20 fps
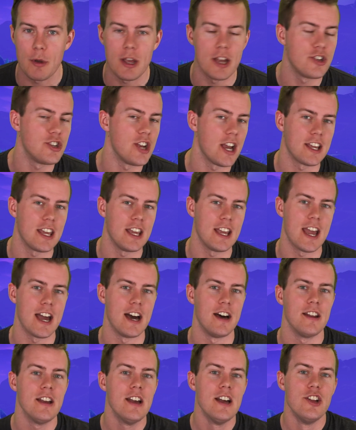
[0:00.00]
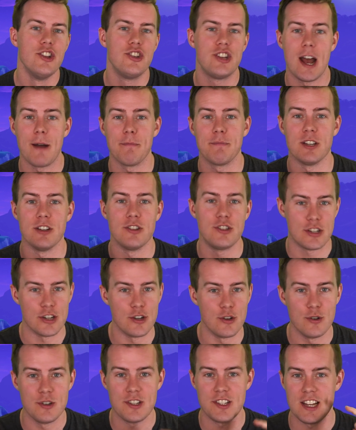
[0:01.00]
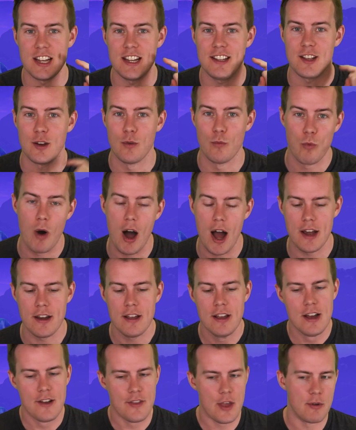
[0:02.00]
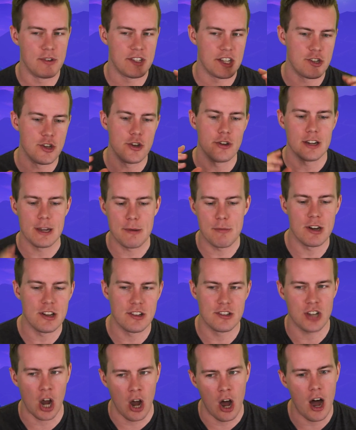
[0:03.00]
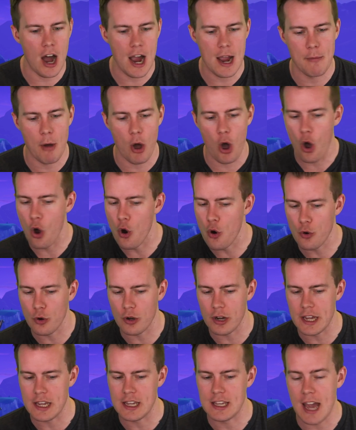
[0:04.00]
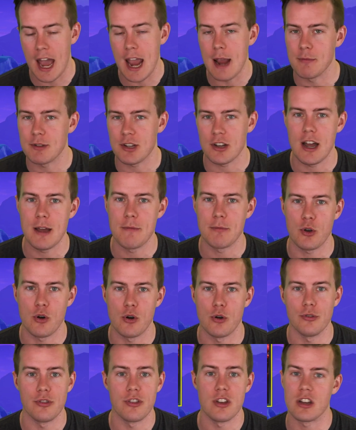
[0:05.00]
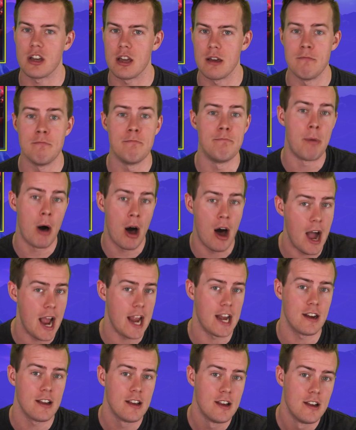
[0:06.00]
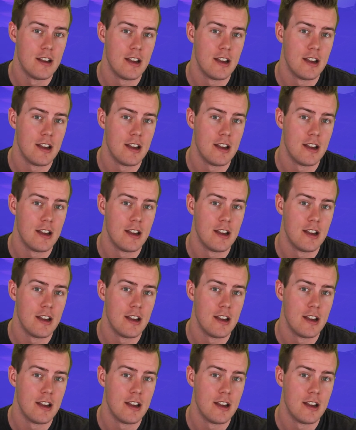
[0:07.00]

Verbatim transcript: We are checking out Chapter two, Season one. There is this new limited time only game type called the Combine.